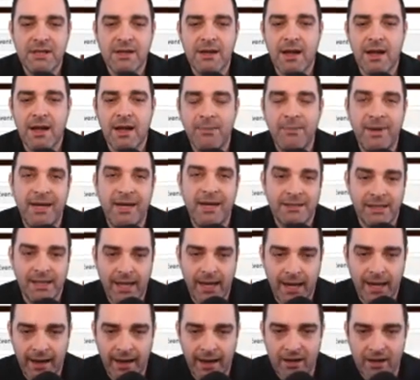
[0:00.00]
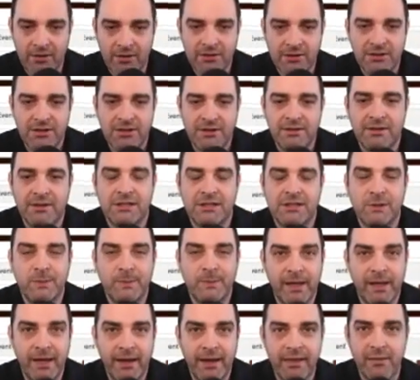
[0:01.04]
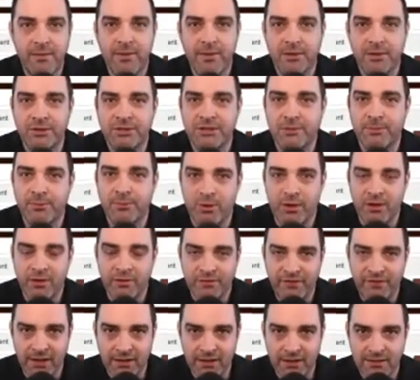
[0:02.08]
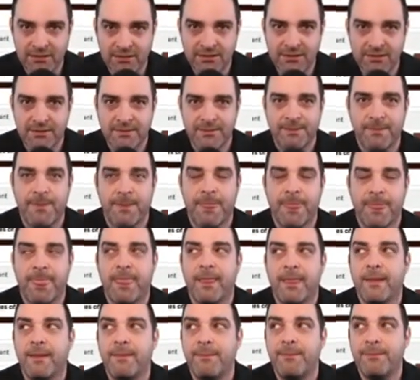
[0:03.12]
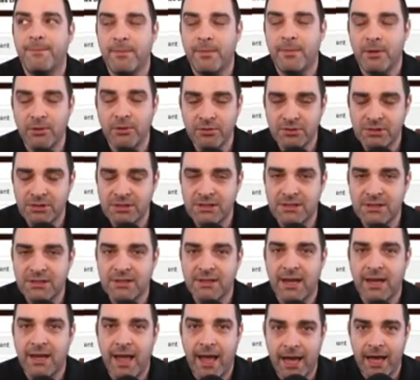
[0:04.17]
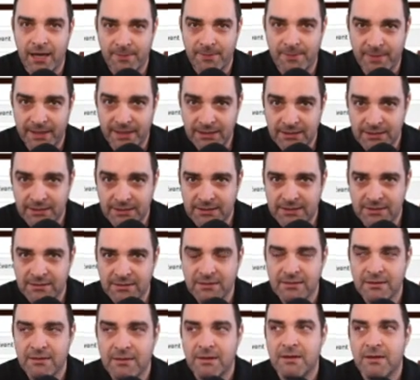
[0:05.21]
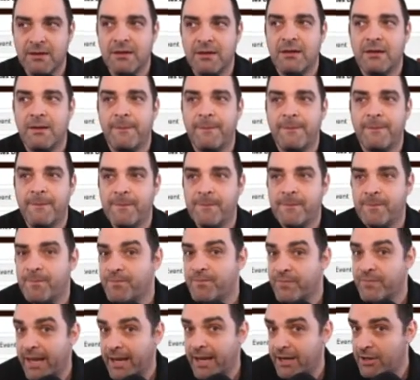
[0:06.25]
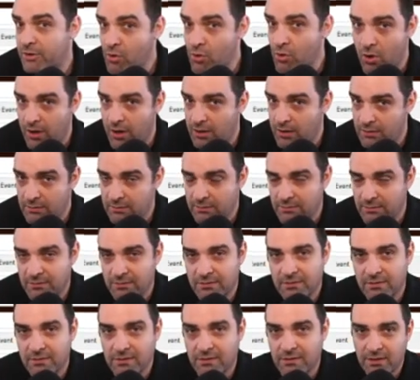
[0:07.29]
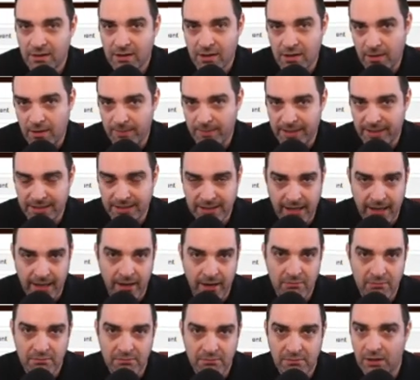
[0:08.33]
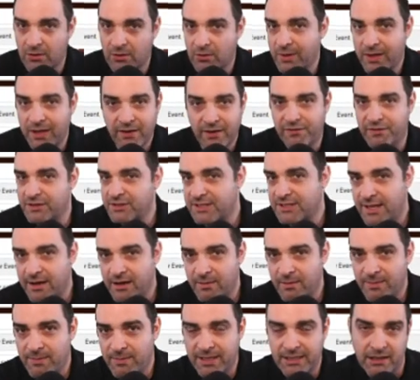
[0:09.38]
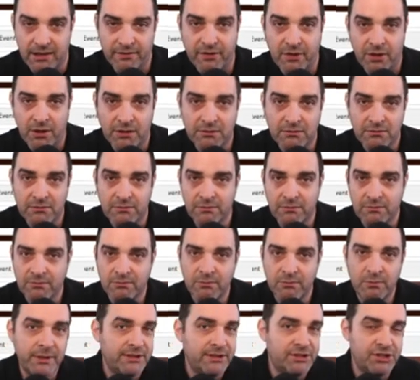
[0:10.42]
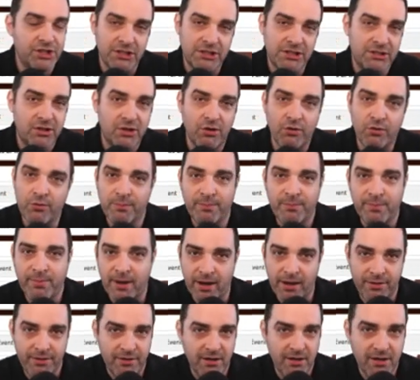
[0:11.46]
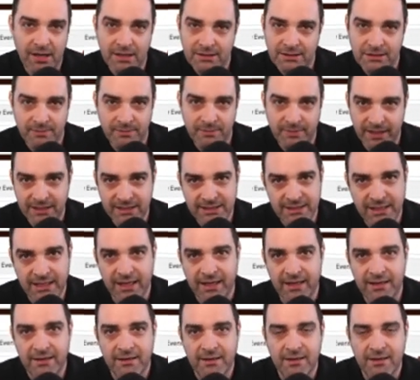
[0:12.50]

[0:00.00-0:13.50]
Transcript: compact layout to display the most important fields. Most admins ignore the compact layout. Like whatever's there by default, we just don't bother customizing it.